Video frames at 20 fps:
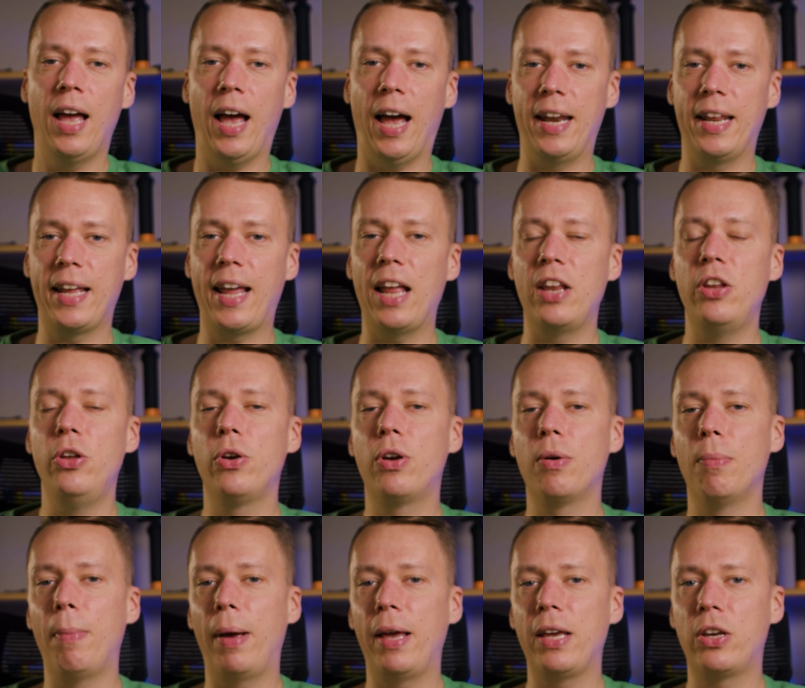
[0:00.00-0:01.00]
And again, you
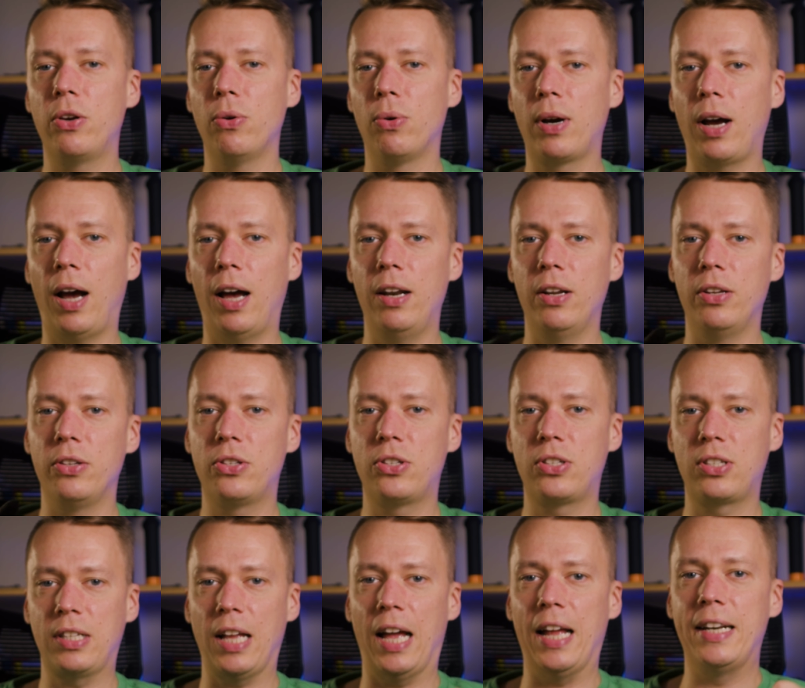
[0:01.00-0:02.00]
can make your colours
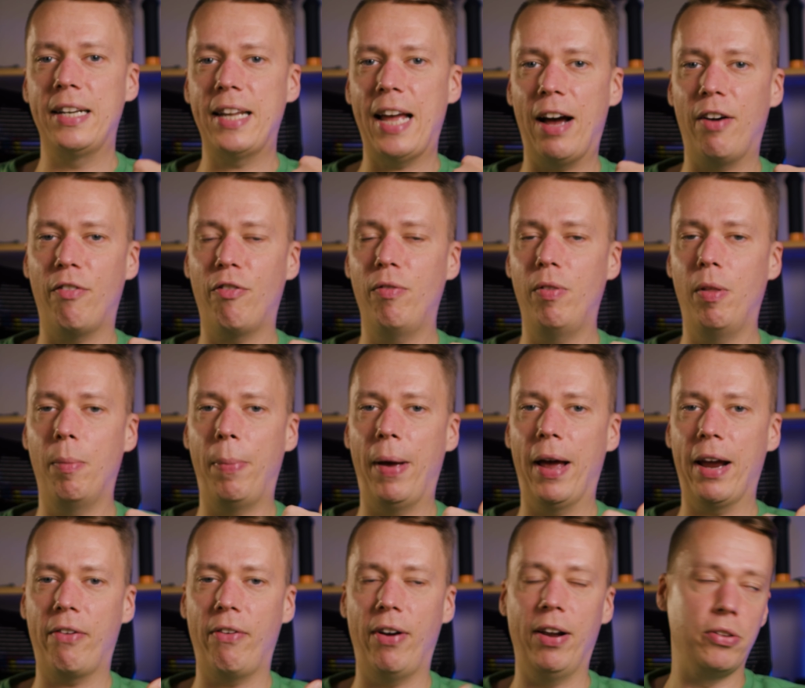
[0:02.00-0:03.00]
stand out from the
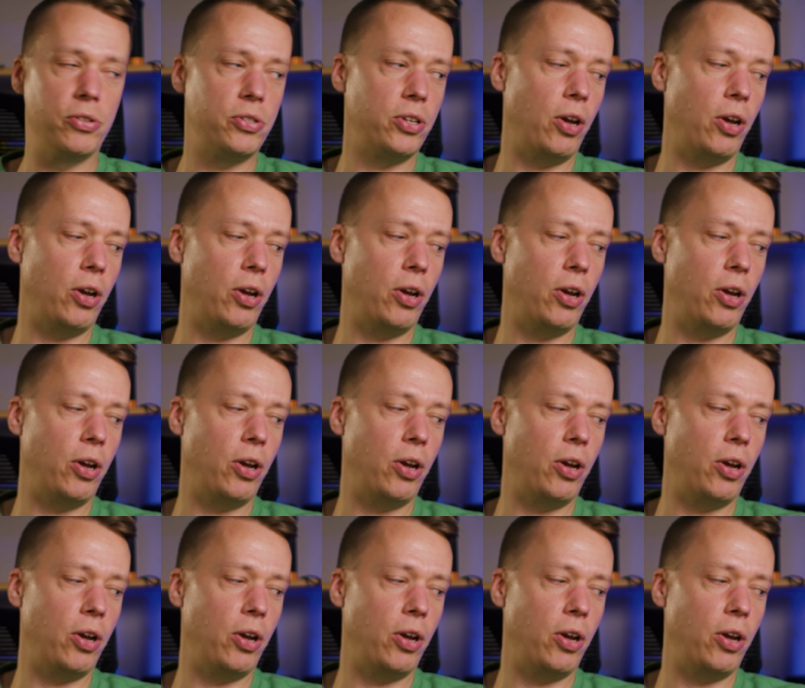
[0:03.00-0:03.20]
background.